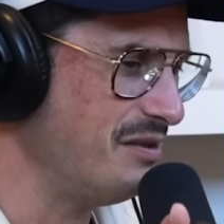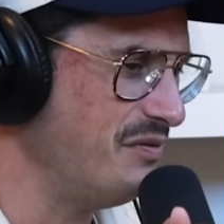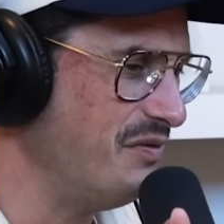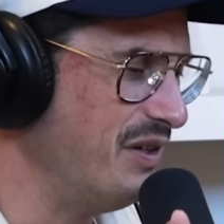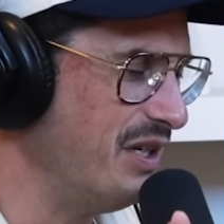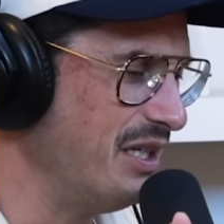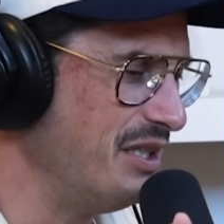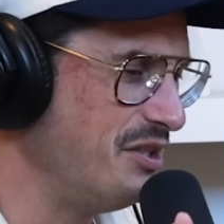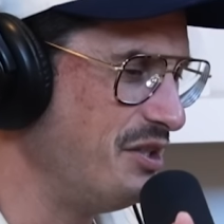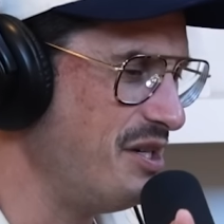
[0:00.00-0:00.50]

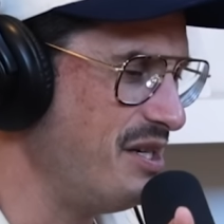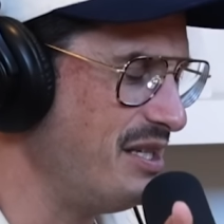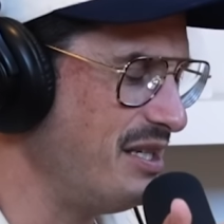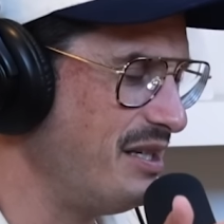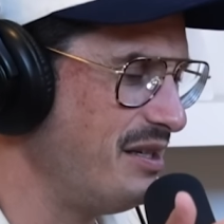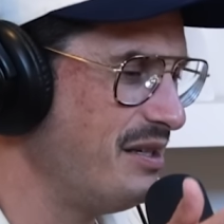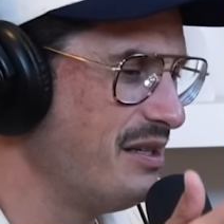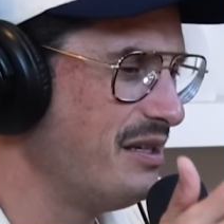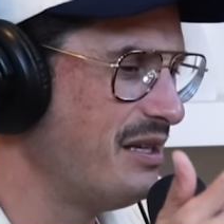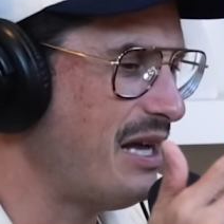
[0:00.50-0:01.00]
very
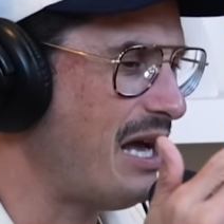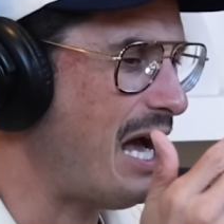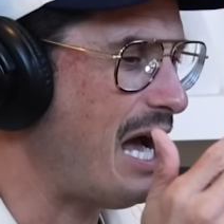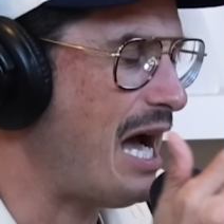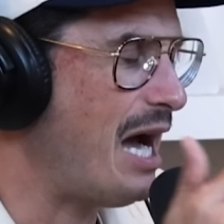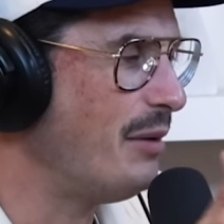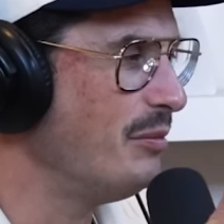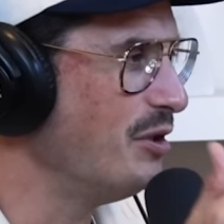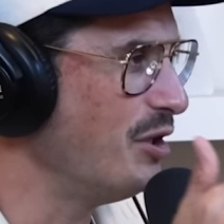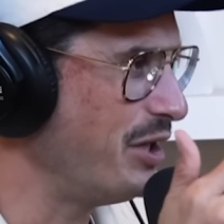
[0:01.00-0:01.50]
cheesy.
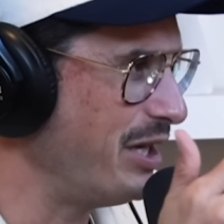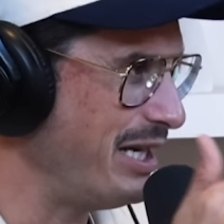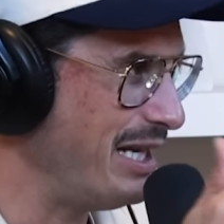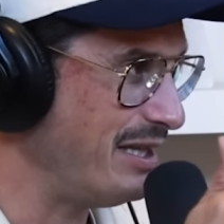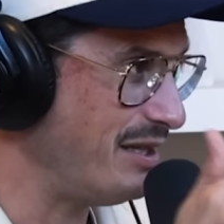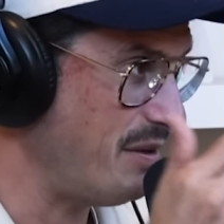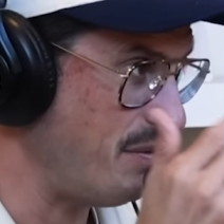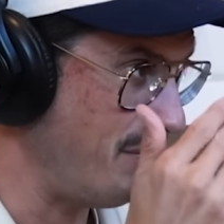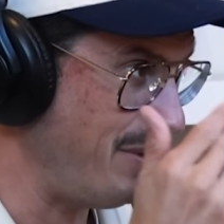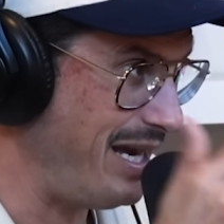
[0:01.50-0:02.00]
I'm looking
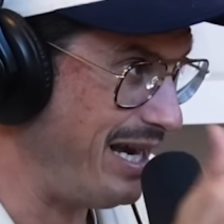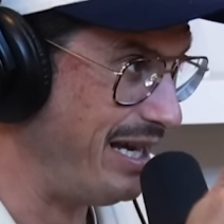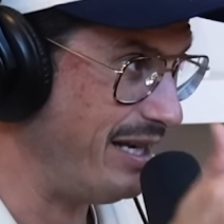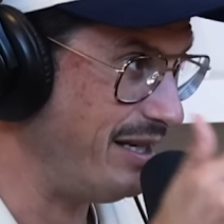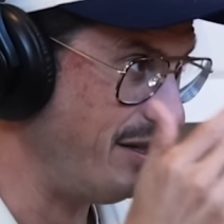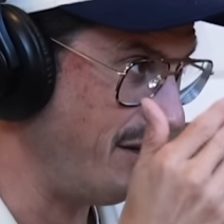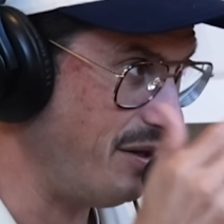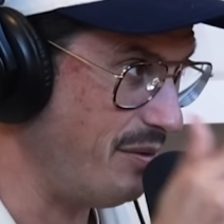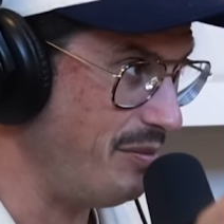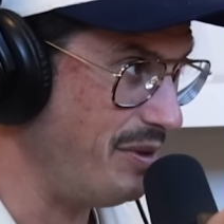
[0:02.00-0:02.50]
at the
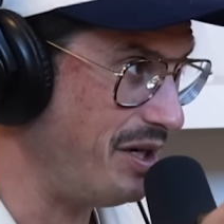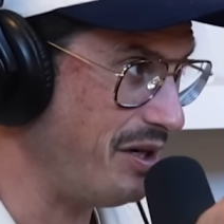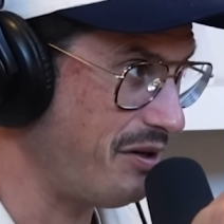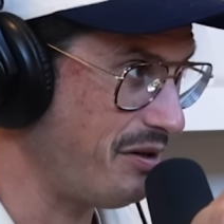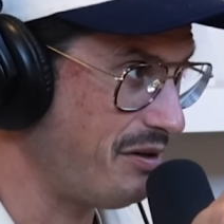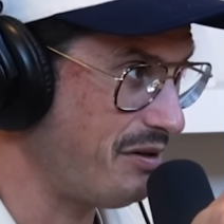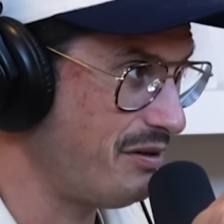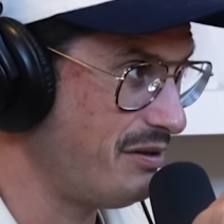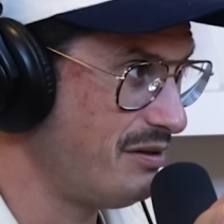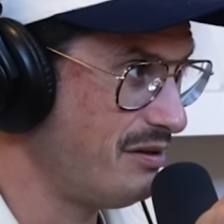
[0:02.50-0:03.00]
man in the mirror.
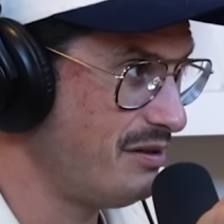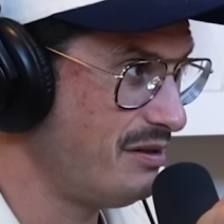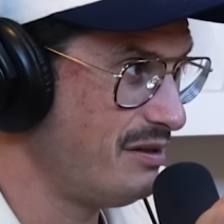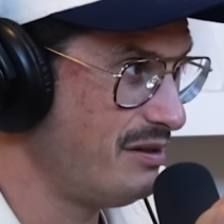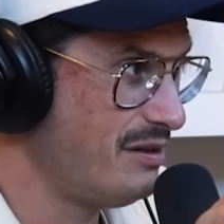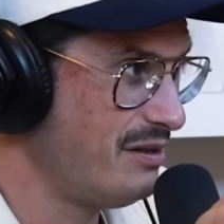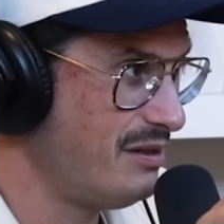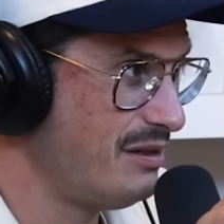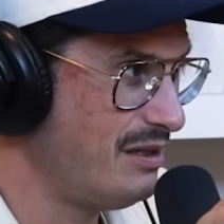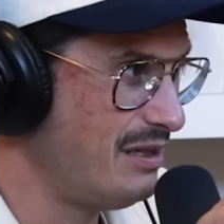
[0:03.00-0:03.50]

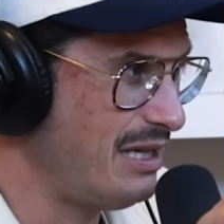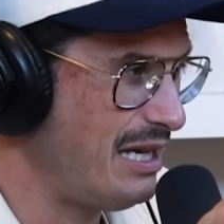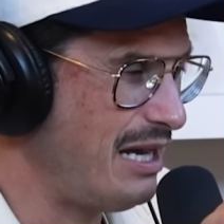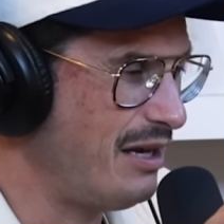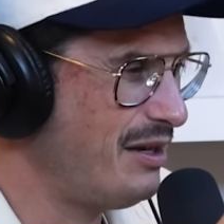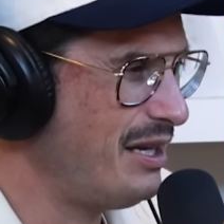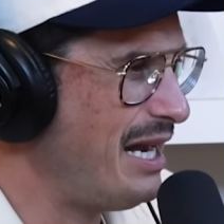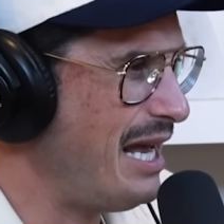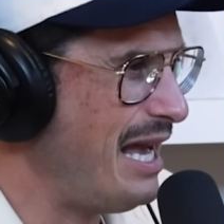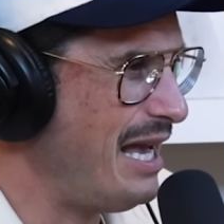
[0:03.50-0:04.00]

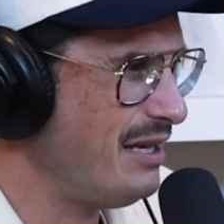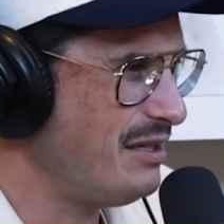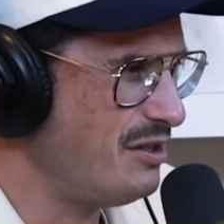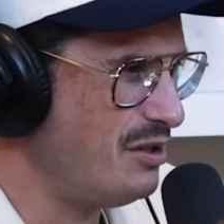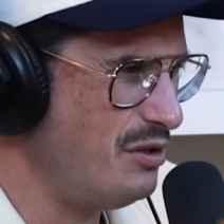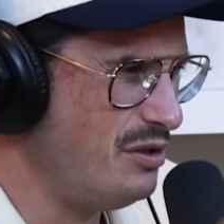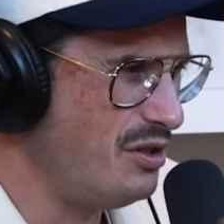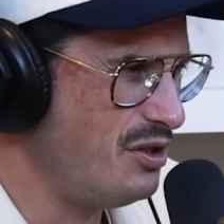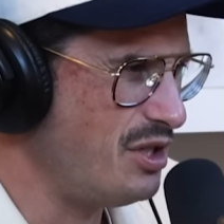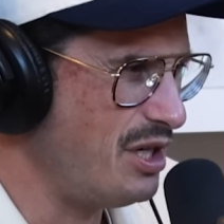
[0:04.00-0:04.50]
How could I ask
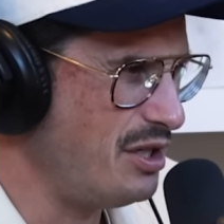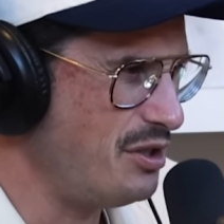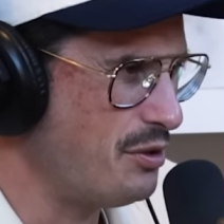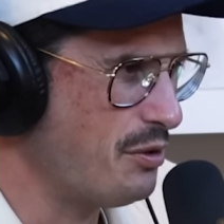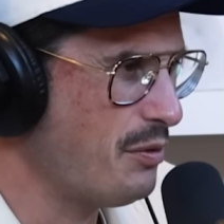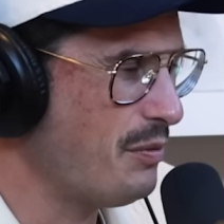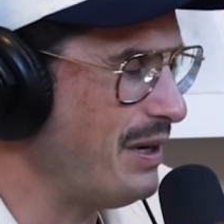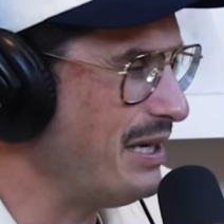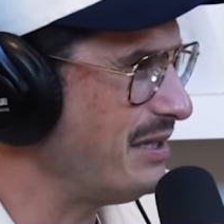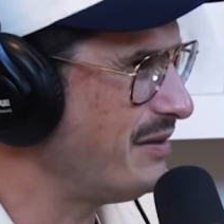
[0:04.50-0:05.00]
you to change
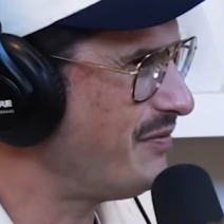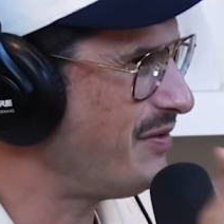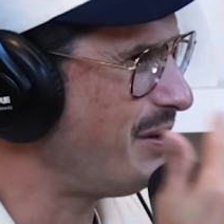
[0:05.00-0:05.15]
your ways